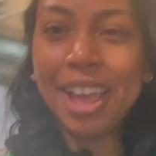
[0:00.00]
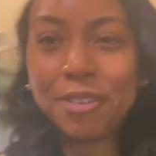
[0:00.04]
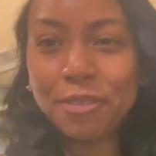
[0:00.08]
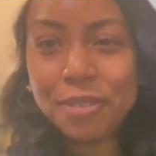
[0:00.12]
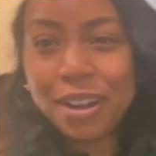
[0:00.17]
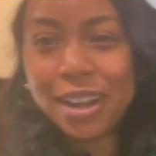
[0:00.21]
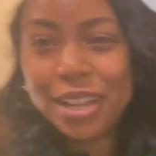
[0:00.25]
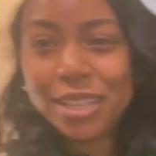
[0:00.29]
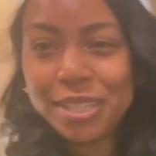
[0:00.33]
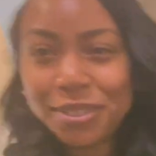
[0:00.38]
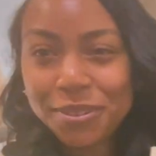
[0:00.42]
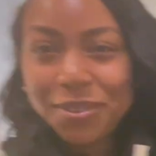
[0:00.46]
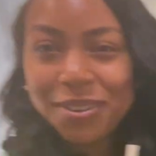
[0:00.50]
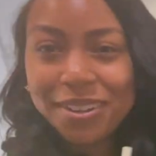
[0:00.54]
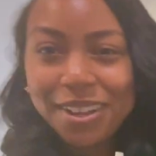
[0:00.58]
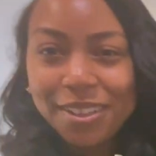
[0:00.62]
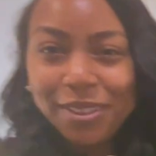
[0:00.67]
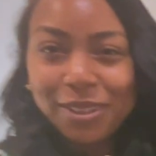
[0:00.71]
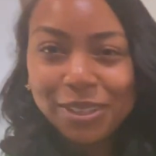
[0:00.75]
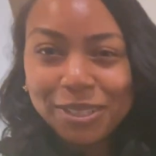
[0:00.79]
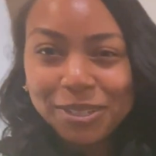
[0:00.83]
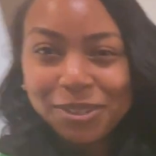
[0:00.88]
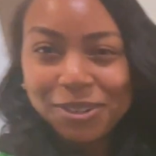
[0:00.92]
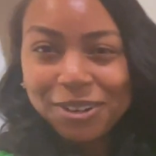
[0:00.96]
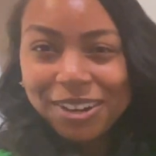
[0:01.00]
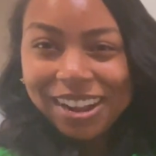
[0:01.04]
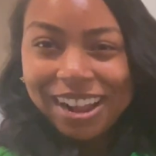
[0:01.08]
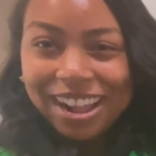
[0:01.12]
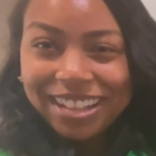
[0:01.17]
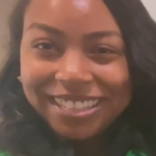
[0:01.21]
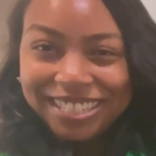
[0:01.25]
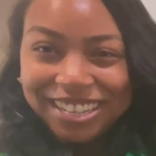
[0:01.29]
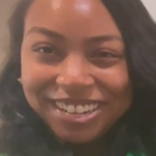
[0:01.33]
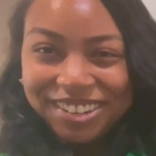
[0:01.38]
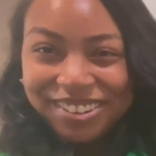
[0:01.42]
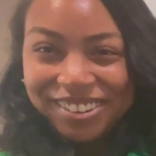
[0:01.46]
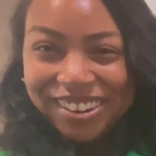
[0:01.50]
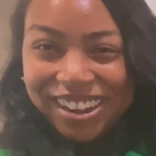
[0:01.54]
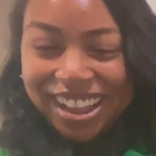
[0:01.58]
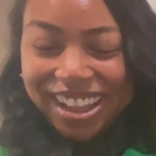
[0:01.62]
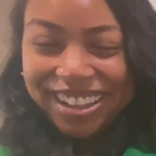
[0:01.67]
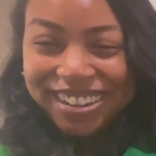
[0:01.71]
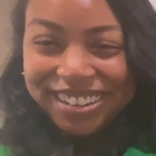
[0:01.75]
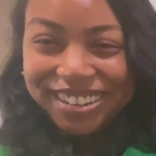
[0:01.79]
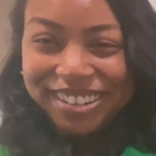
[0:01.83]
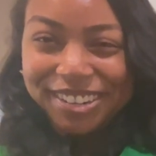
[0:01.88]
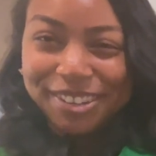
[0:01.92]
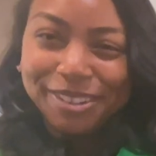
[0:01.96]
Run into another Soror content
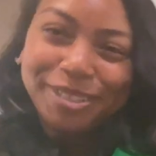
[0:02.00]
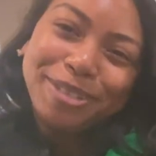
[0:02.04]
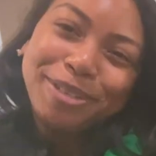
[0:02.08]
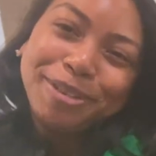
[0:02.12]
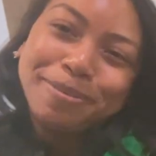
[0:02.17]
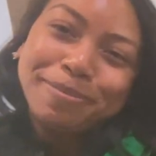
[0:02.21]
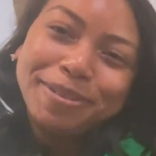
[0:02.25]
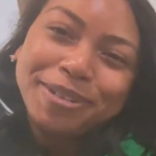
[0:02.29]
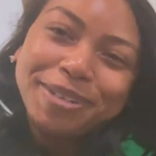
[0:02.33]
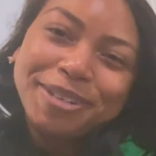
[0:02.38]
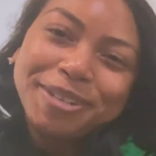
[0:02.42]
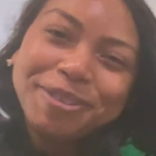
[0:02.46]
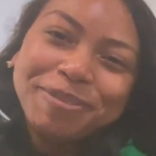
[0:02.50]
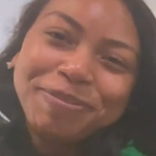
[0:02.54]
creator, YouTuber.